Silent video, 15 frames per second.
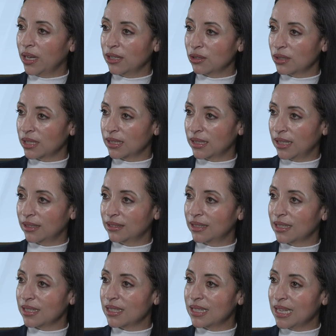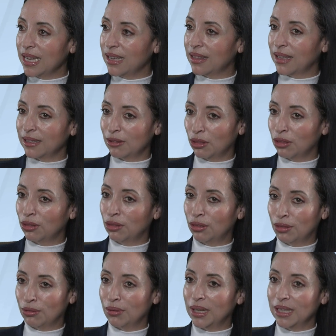interesting to see that
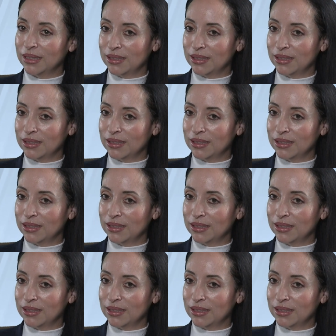3